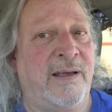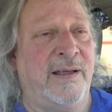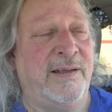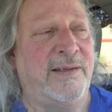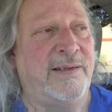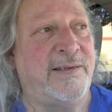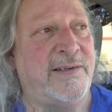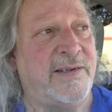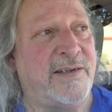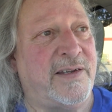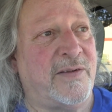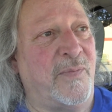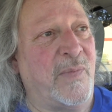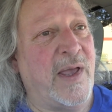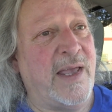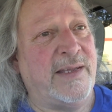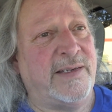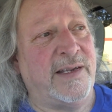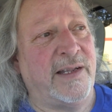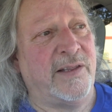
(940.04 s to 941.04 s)
This is
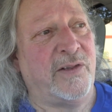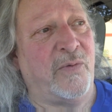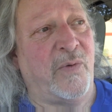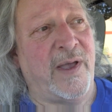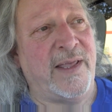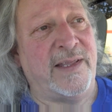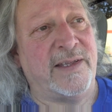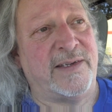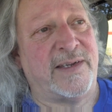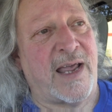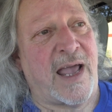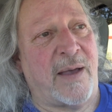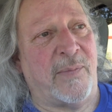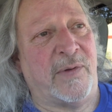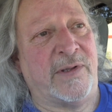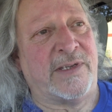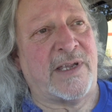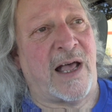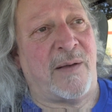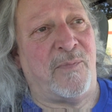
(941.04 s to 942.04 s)
amazing the way this
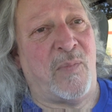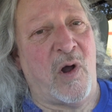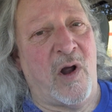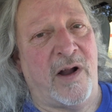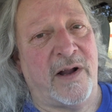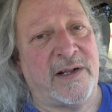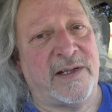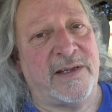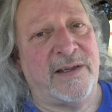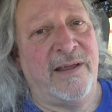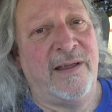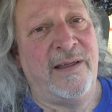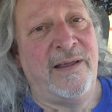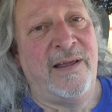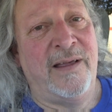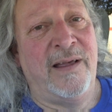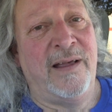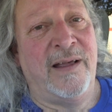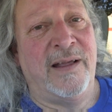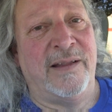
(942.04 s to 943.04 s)
happens. I parked
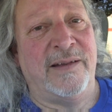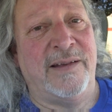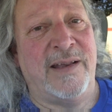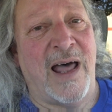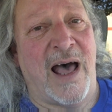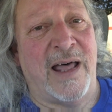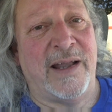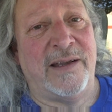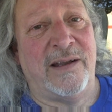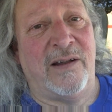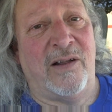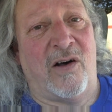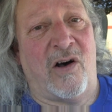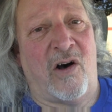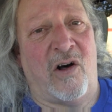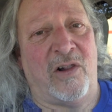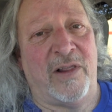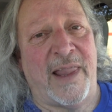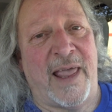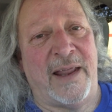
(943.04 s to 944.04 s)
not
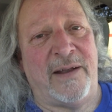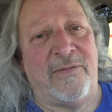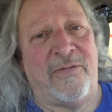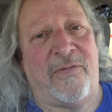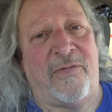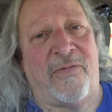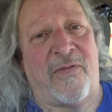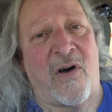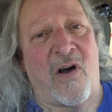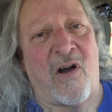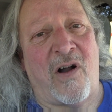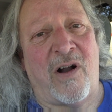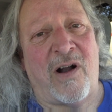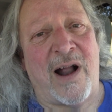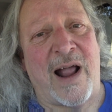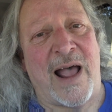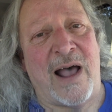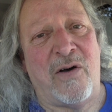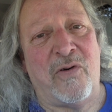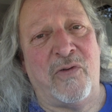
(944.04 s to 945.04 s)
all that
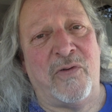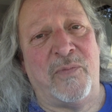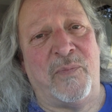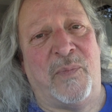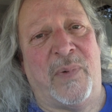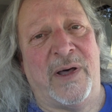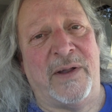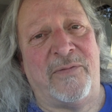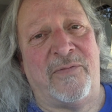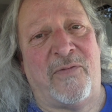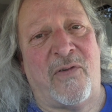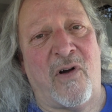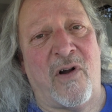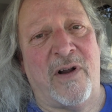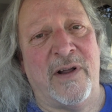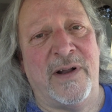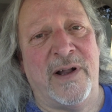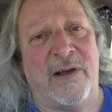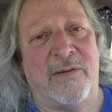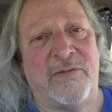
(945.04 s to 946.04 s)
far out, but
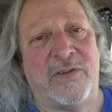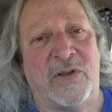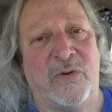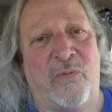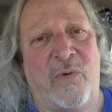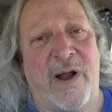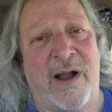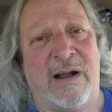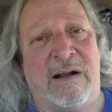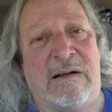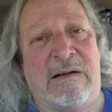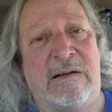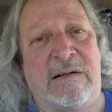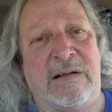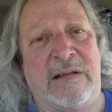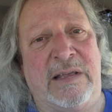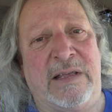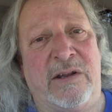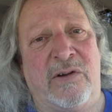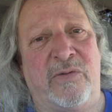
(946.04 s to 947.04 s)
far enough to
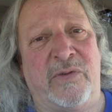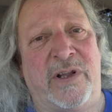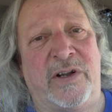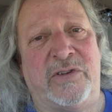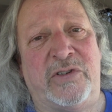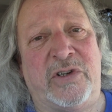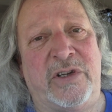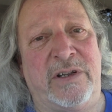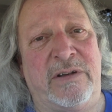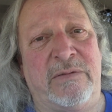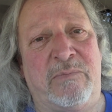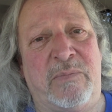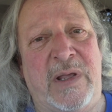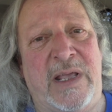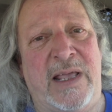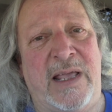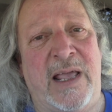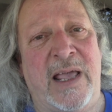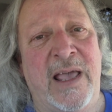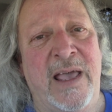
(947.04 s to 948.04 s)
where, you know, there shouldn't
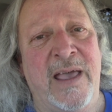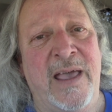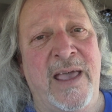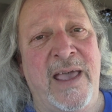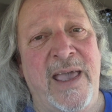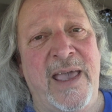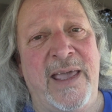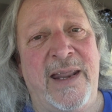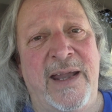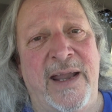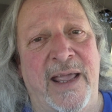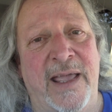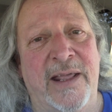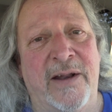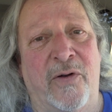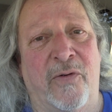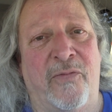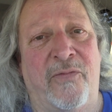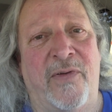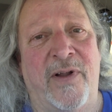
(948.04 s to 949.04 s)
be any
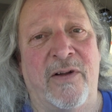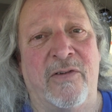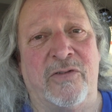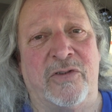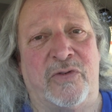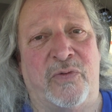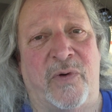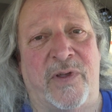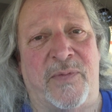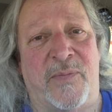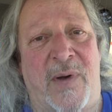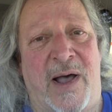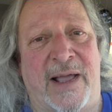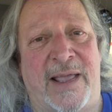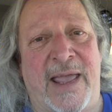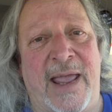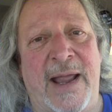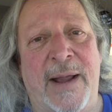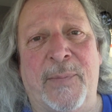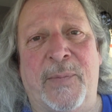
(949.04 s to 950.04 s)
interference with my
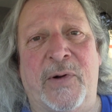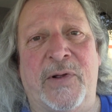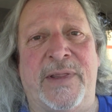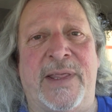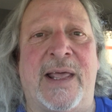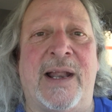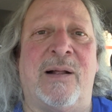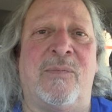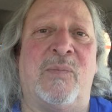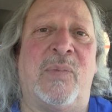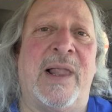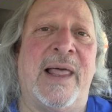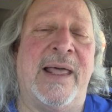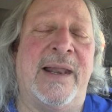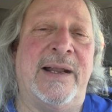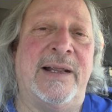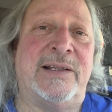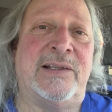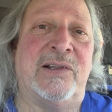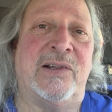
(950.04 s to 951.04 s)
camera that I'm
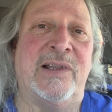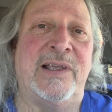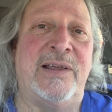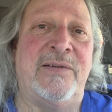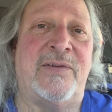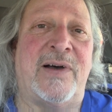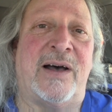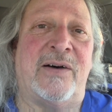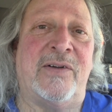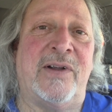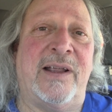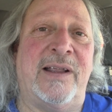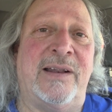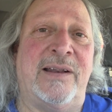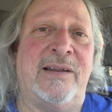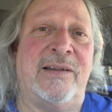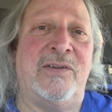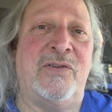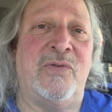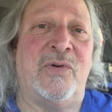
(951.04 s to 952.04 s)
planning to leave out
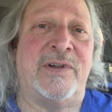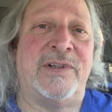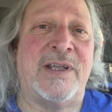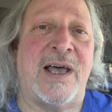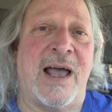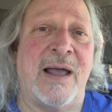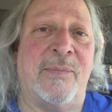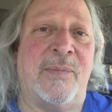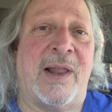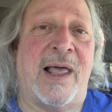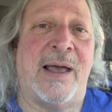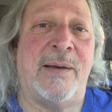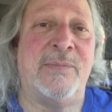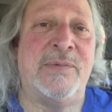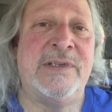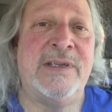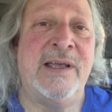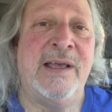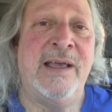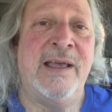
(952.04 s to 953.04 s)
and do a time
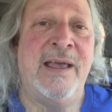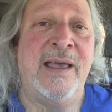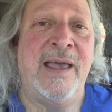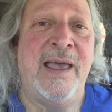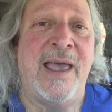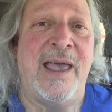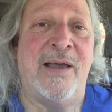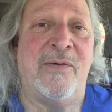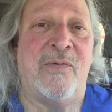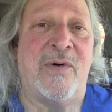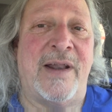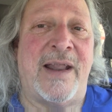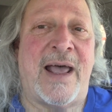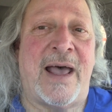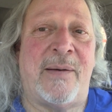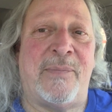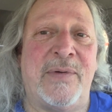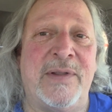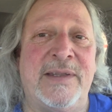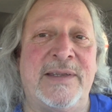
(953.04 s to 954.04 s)
lapse. And what
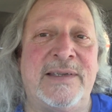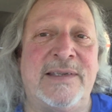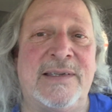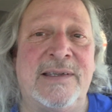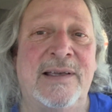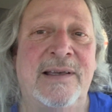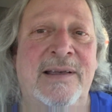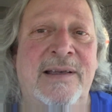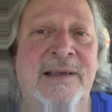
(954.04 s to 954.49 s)
happens?